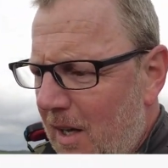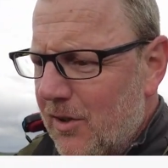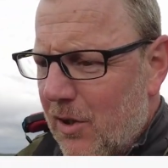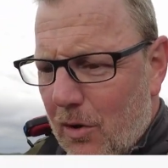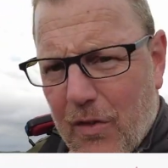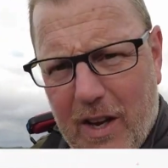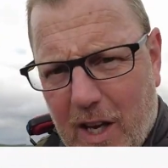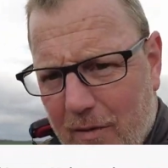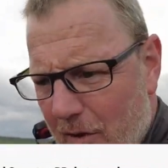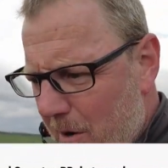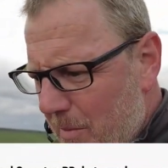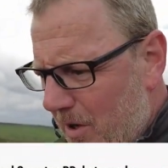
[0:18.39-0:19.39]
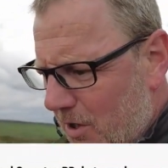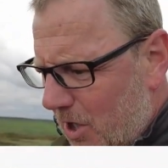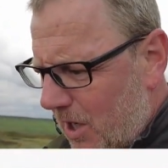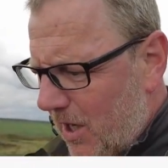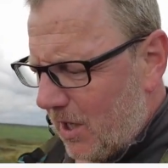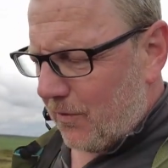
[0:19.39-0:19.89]
so thank you very
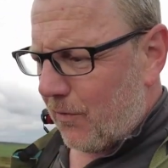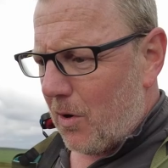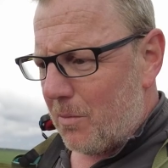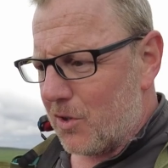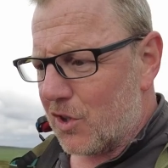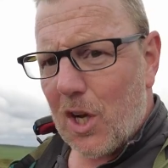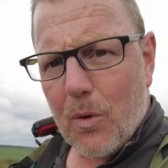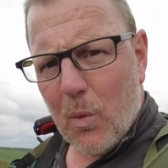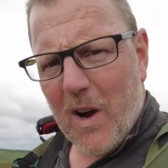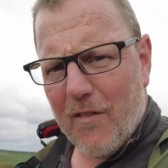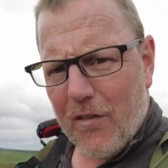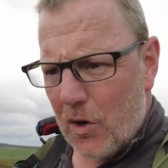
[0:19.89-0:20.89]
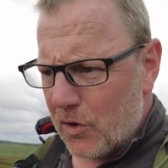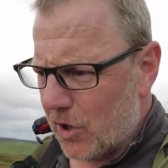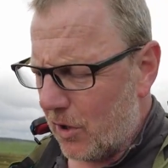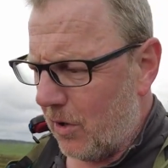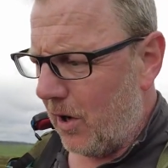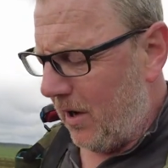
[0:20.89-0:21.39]
much. It's from
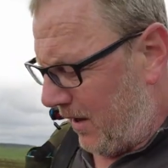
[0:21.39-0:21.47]
Sunwayfoto.